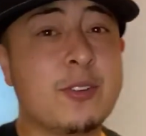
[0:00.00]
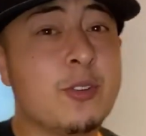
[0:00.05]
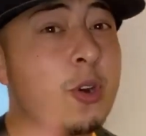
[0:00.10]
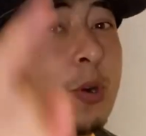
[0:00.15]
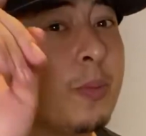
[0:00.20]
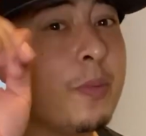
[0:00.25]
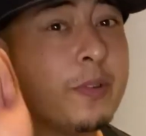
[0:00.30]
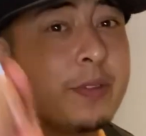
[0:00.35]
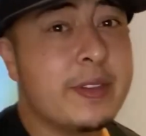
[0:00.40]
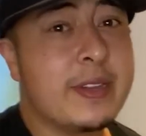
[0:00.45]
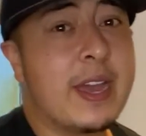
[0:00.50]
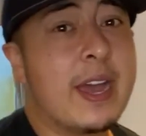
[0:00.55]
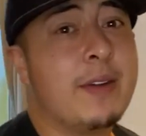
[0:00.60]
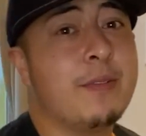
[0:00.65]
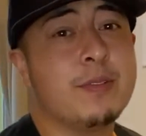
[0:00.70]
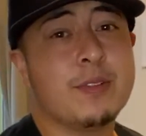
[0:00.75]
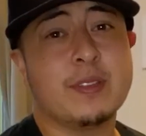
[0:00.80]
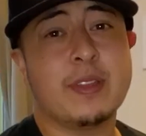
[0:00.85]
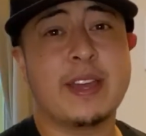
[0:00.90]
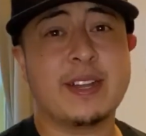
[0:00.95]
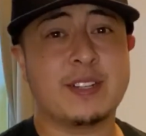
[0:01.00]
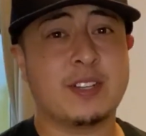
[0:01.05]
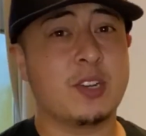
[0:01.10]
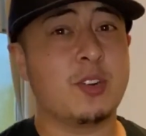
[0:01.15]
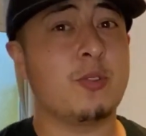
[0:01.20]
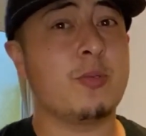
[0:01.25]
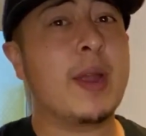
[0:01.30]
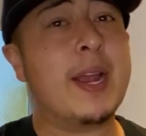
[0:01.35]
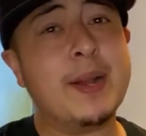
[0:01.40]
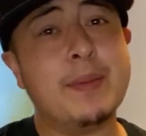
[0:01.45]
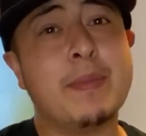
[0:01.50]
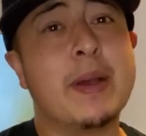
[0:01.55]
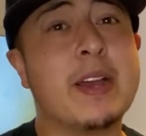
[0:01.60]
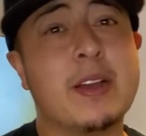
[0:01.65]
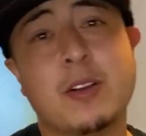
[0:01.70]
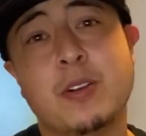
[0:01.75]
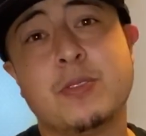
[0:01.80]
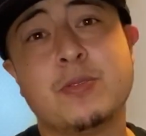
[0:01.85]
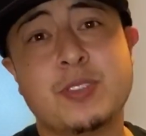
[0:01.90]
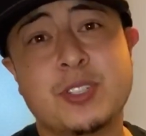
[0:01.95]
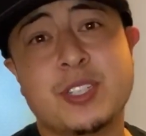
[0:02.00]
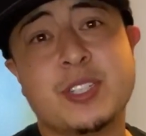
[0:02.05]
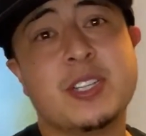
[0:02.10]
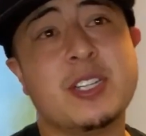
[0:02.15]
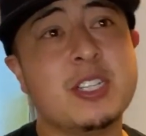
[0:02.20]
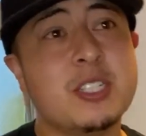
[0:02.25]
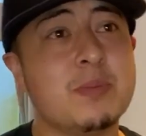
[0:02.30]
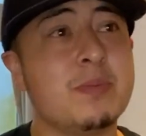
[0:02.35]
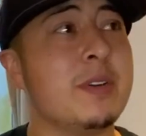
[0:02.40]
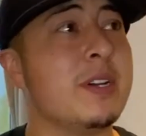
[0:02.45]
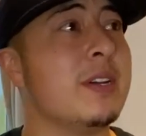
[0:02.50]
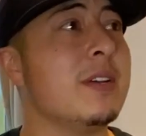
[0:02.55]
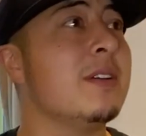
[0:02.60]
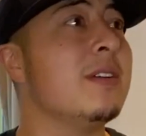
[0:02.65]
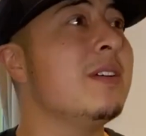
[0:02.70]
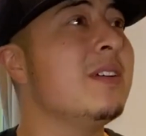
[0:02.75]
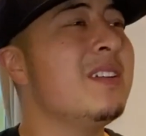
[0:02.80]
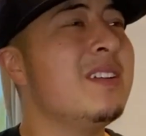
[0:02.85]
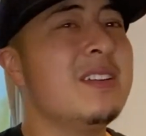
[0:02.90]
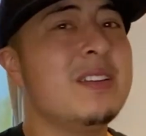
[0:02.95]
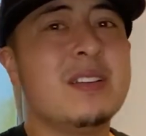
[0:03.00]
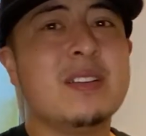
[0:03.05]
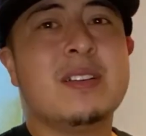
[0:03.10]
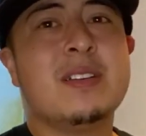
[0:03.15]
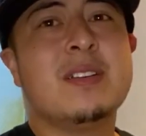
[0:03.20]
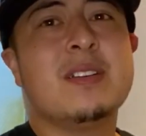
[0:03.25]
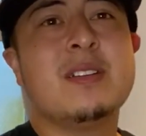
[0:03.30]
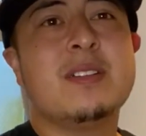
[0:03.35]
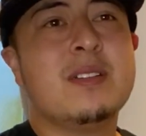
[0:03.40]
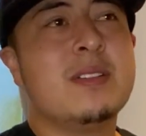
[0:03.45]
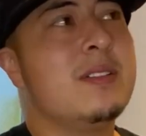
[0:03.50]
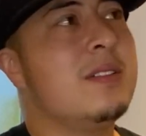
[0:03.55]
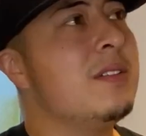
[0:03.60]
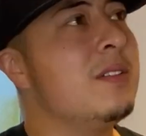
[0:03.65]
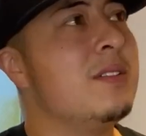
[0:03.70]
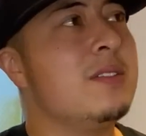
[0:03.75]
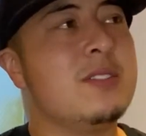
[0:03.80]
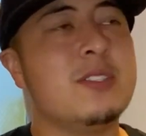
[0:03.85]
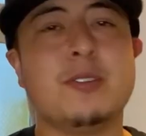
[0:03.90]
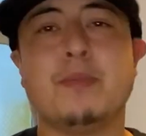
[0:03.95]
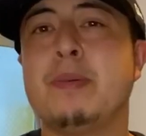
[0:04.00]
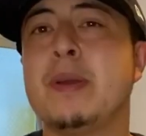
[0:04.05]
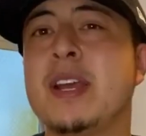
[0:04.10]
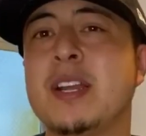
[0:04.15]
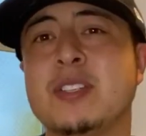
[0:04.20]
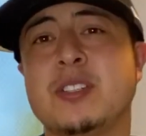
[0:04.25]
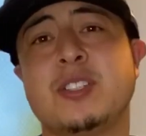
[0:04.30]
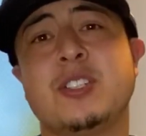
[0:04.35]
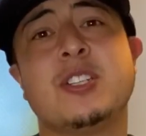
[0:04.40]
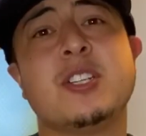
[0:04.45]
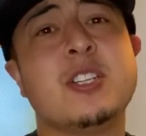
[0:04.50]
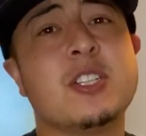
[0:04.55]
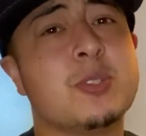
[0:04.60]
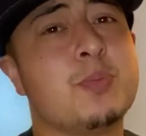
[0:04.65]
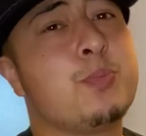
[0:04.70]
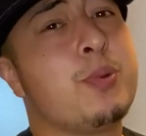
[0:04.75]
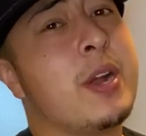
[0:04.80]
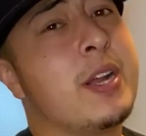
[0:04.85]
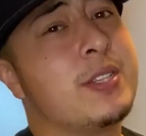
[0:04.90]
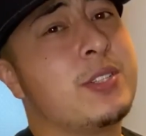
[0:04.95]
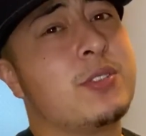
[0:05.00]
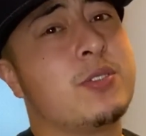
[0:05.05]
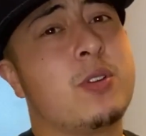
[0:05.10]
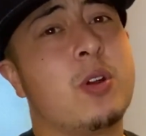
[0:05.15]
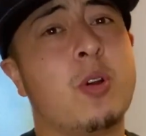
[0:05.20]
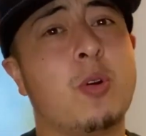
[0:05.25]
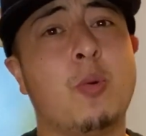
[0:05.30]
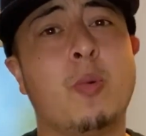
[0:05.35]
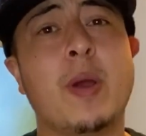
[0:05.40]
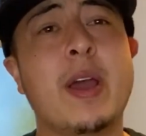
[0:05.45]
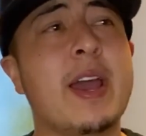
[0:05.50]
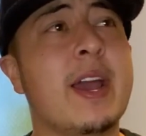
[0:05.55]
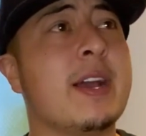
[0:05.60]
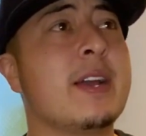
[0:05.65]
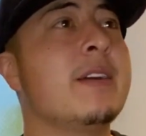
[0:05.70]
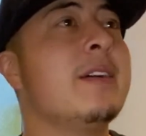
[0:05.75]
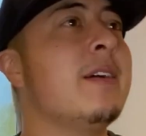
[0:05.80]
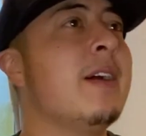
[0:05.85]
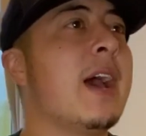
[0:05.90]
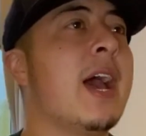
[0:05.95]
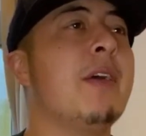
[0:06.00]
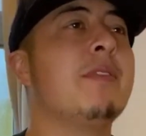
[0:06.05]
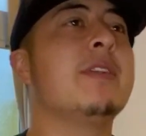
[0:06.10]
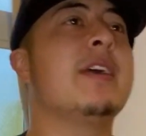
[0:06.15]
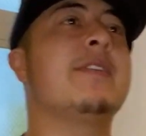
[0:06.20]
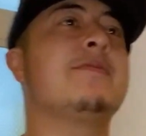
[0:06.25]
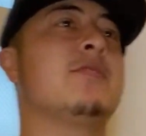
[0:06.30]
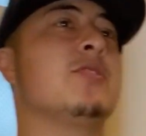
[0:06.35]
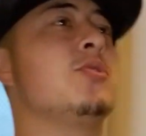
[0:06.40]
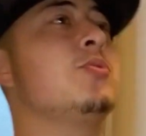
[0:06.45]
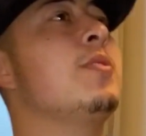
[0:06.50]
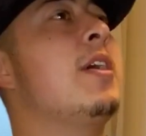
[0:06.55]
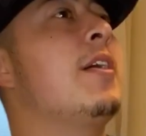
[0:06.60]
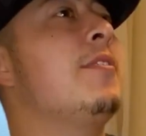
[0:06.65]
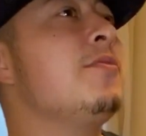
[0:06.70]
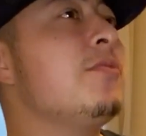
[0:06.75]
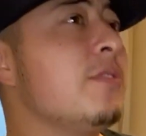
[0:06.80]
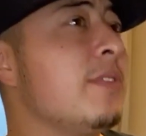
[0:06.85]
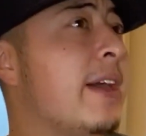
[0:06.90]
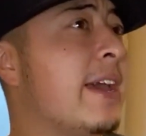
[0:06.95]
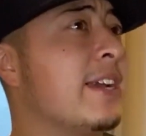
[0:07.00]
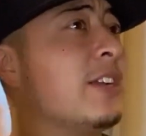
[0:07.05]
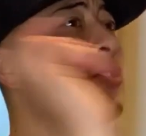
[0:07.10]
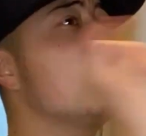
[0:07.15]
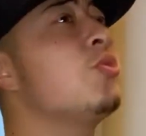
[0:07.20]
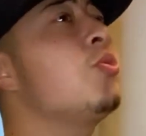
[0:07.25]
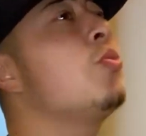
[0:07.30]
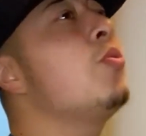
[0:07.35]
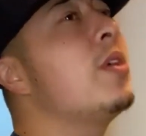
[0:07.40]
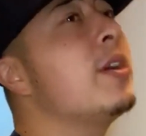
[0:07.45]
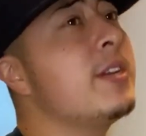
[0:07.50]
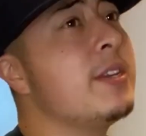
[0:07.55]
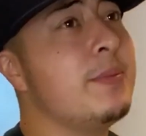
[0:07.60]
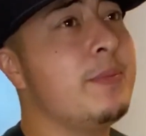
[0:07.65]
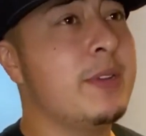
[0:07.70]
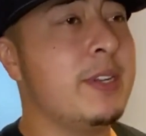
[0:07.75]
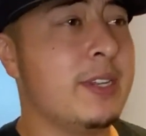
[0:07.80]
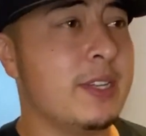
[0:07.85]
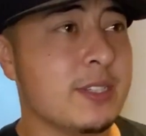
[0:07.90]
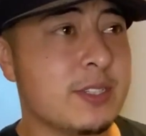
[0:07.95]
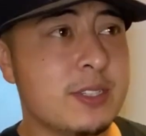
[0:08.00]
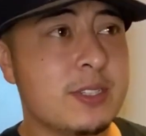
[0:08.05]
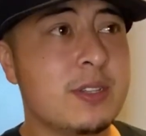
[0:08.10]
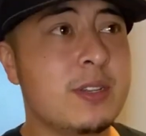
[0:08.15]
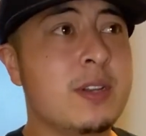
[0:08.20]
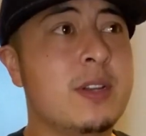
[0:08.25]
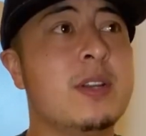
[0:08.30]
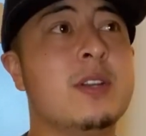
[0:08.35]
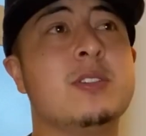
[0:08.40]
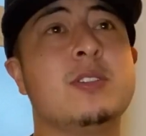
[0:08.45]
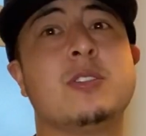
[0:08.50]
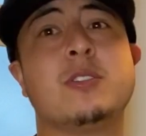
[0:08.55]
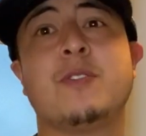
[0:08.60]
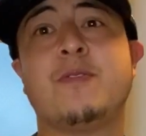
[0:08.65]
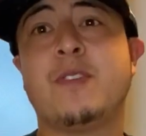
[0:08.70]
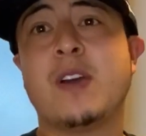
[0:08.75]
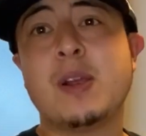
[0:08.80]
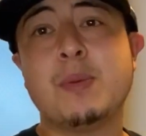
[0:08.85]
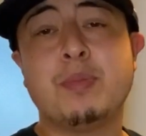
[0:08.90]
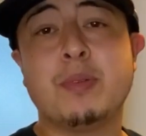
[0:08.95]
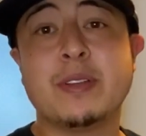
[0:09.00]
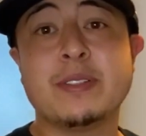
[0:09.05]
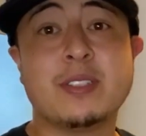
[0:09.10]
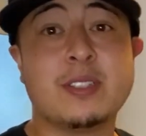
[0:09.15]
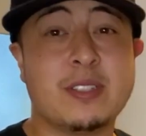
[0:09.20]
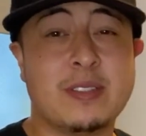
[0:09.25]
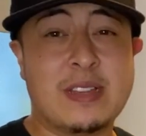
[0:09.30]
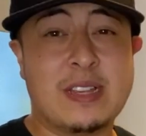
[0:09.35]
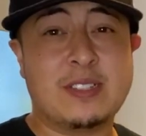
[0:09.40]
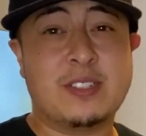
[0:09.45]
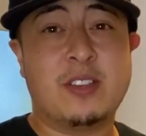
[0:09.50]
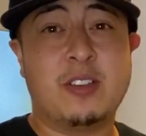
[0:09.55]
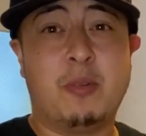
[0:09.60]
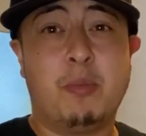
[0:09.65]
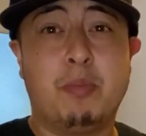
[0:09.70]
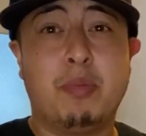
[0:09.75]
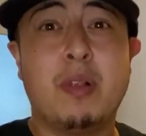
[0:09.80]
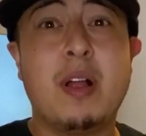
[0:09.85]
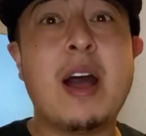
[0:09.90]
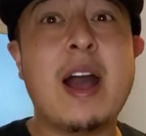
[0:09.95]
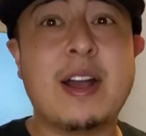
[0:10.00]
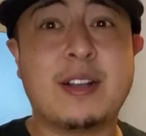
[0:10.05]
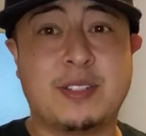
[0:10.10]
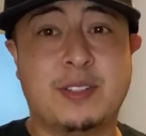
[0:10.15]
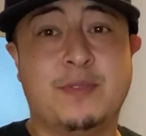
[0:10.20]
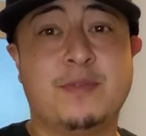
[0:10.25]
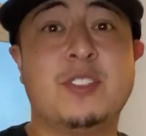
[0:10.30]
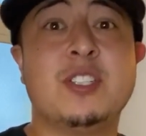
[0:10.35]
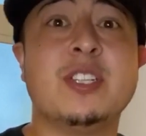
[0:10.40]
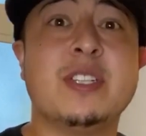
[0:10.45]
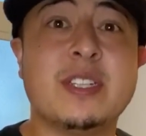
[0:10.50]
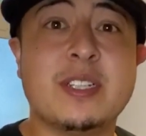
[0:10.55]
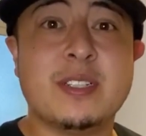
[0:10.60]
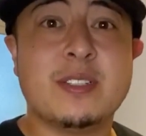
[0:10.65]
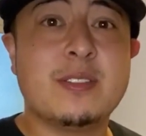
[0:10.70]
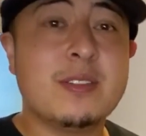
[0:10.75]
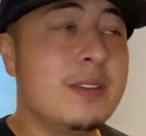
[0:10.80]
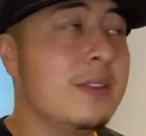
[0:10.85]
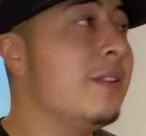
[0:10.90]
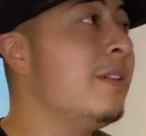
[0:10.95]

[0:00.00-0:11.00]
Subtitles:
normally I would like to grate my own cheese, but Japan's cheese prices are whack. I would have to travel like 20 minutes just to find places that sell blocks of cheese,